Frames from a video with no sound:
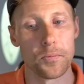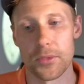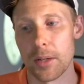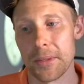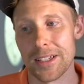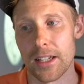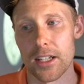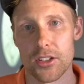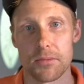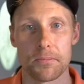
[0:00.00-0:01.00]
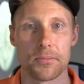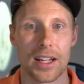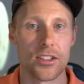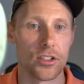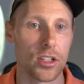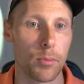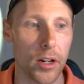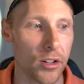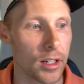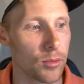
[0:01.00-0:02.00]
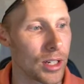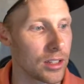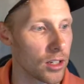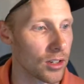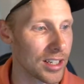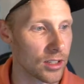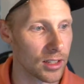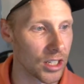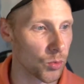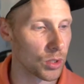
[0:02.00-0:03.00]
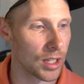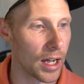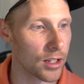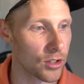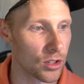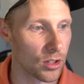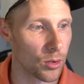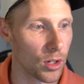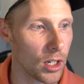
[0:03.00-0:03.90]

I mean, that's inspiring right there. That's what that is. So,